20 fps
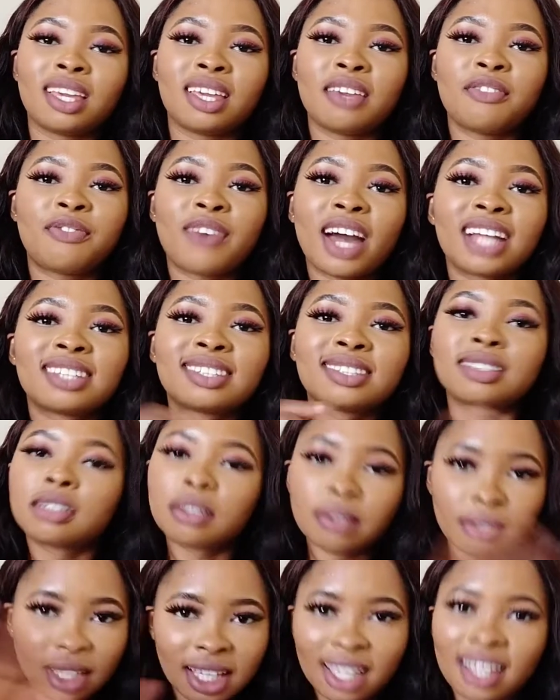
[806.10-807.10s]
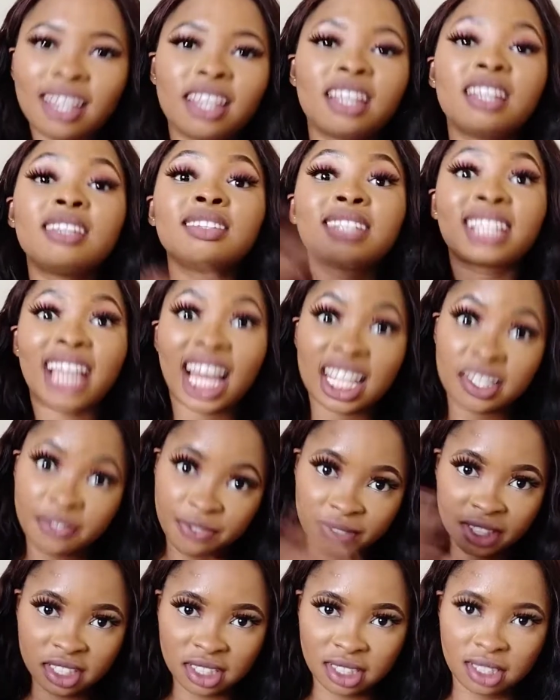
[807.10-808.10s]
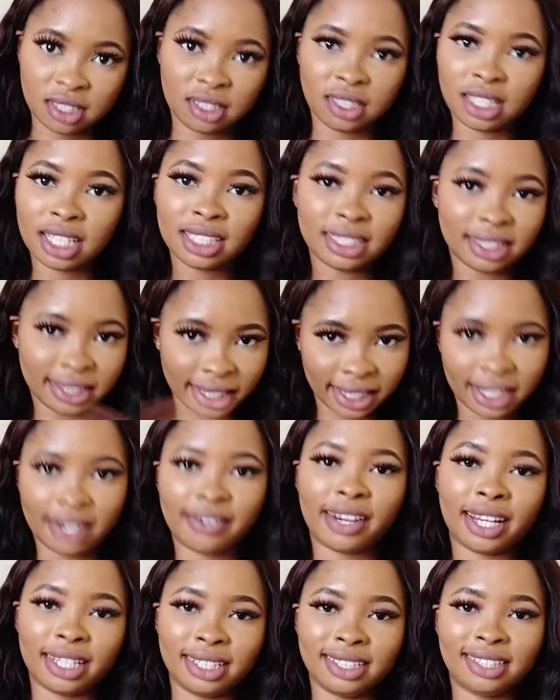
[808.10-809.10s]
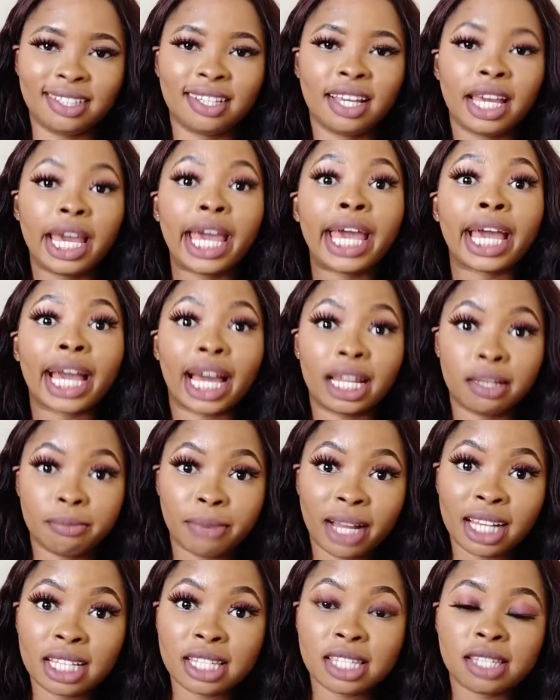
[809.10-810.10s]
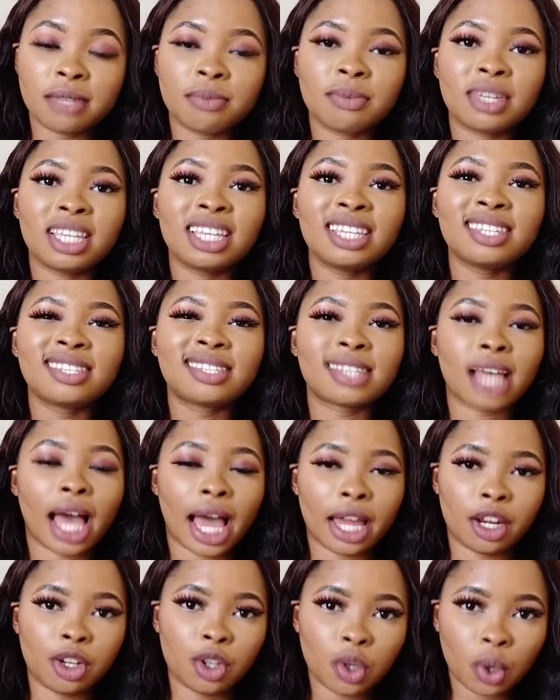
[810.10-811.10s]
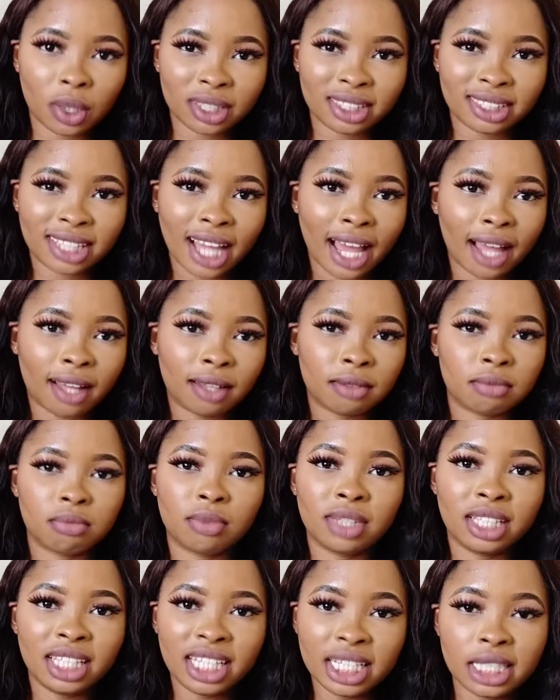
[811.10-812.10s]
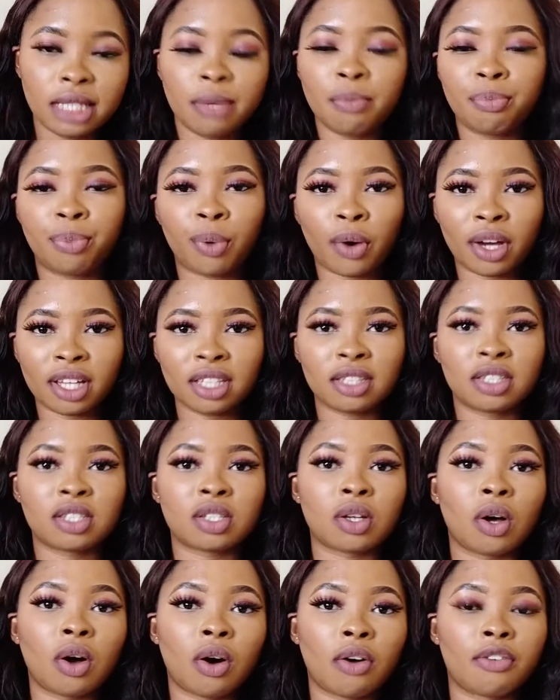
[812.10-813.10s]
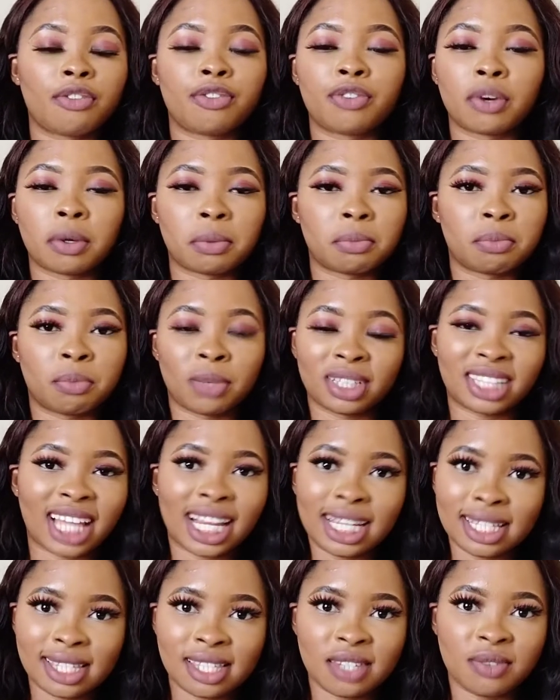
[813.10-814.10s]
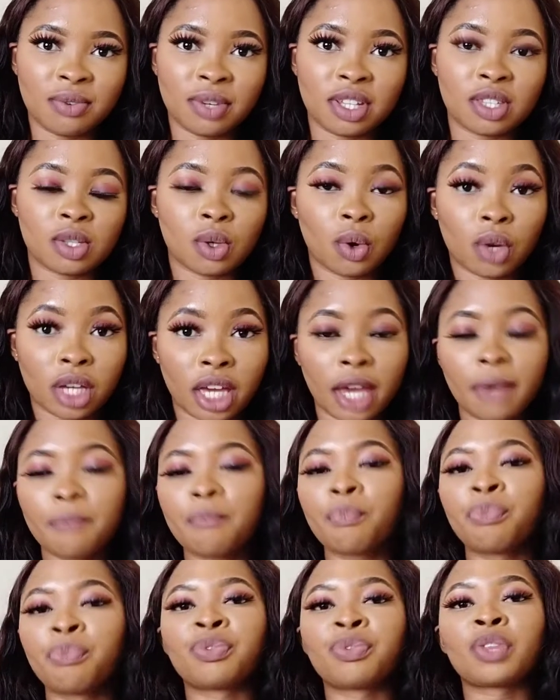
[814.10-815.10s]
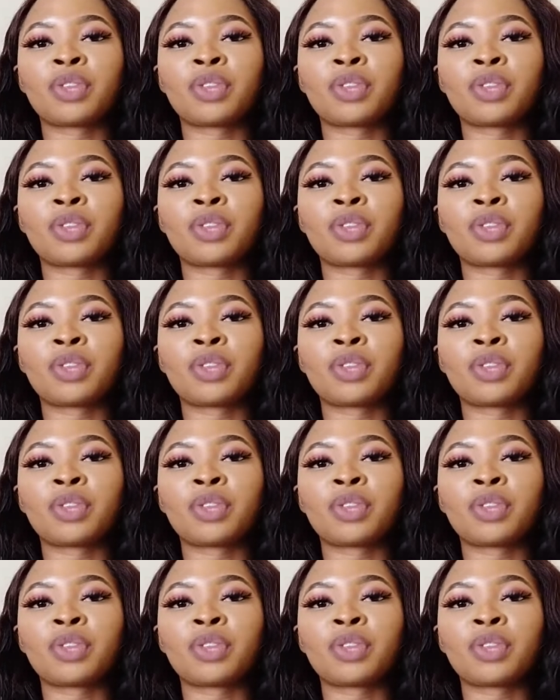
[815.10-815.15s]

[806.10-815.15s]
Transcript: In fact, in catfish generally, cannibalism is another leading point of mortality rates, okay?